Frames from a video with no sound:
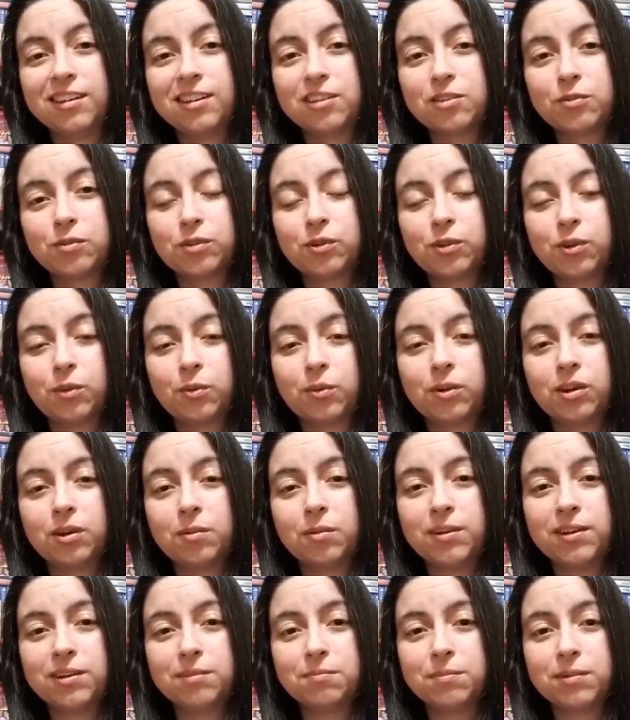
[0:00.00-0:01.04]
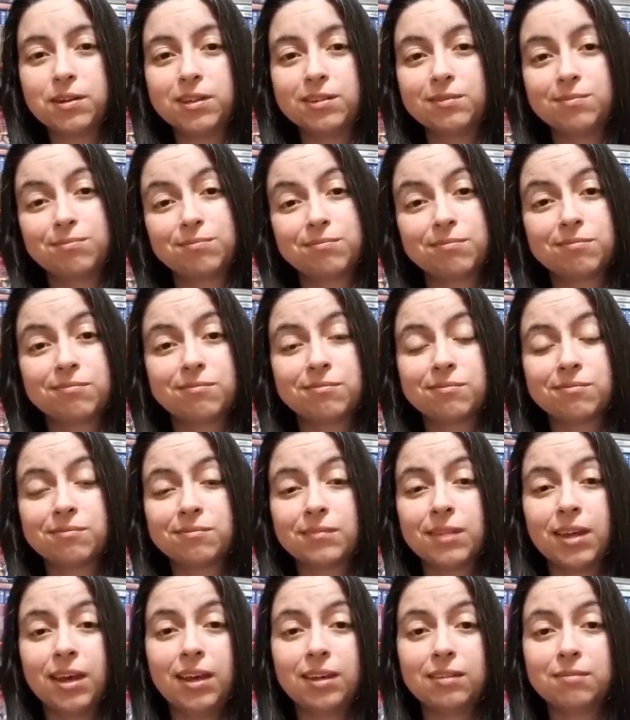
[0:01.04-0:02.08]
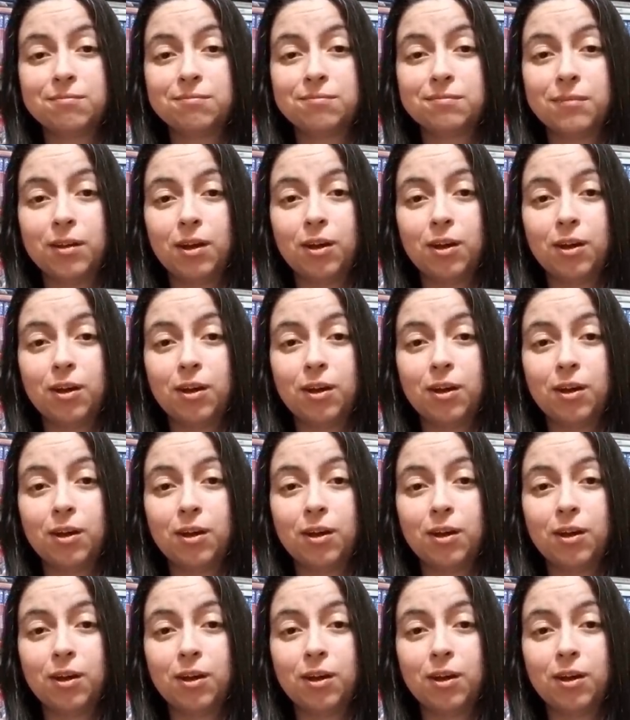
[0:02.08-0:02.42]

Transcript: this was the only one I beat. But, hey,